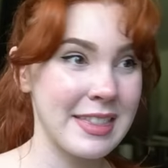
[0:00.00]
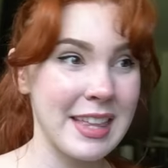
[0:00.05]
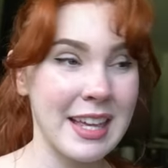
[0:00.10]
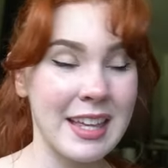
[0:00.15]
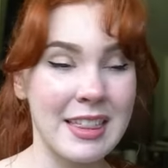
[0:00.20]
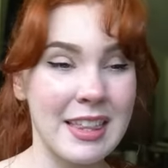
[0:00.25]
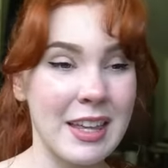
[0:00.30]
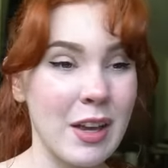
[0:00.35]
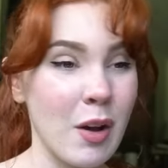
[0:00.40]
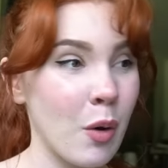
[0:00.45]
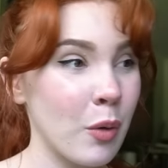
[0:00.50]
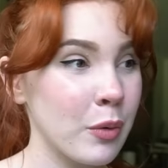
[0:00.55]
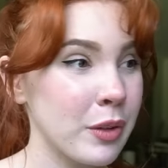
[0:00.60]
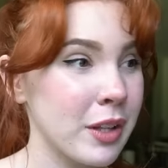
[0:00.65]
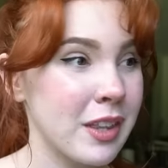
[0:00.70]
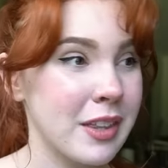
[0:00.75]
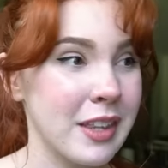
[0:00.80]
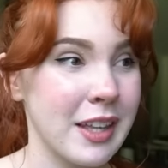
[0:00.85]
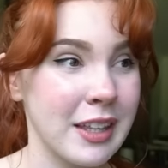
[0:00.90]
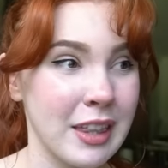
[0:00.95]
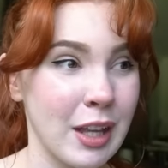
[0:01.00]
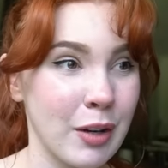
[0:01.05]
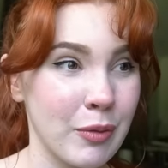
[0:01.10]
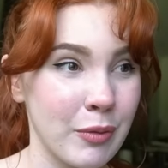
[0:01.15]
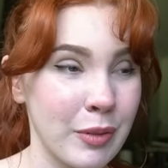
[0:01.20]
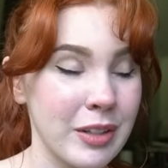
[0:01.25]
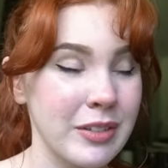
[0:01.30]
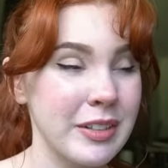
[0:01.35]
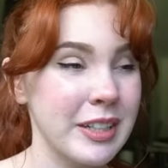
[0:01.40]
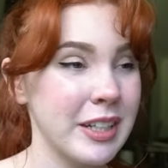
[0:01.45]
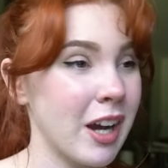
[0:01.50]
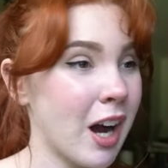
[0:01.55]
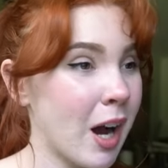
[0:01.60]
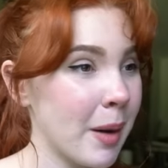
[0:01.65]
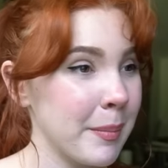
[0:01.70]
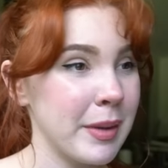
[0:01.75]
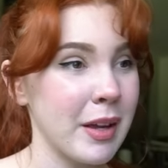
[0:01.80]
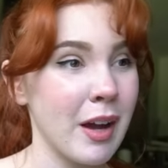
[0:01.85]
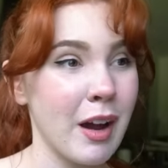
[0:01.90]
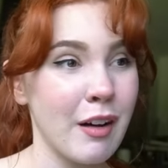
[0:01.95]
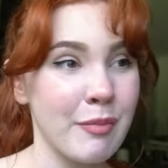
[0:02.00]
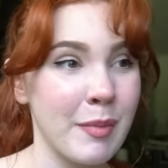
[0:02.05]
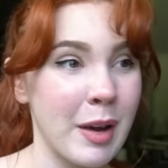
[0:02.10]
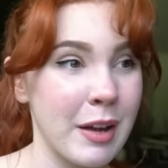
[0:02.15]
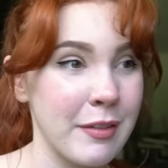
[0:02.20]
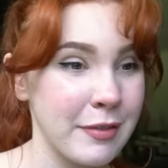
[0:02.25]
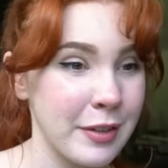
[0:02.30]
I think the only thing that really got me off my